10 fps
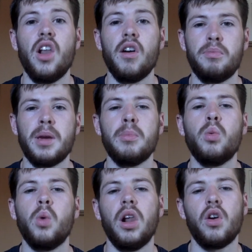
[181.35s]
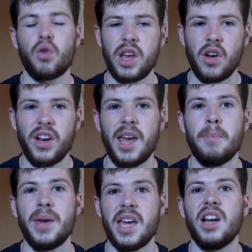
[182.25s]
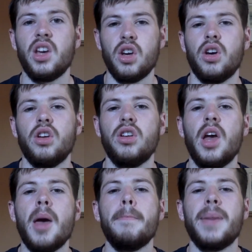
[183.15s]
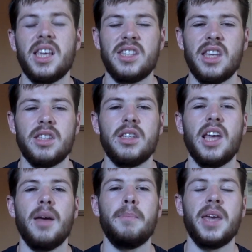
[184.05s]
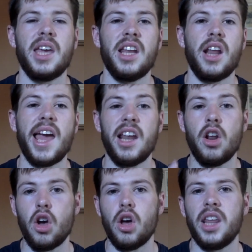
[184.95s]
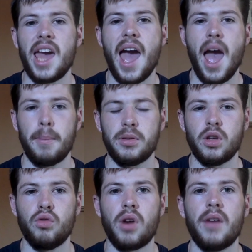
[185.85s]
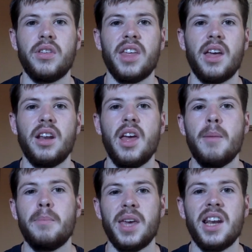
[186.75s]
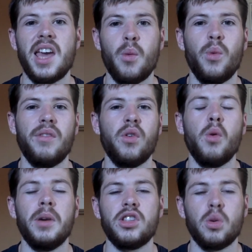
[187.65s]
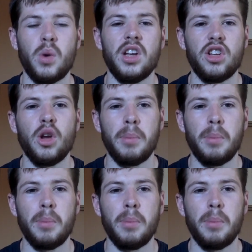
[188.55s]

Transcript: lot of people will agree on it being good makes sense it being an earlier episode rather than being hit with almost the 1-2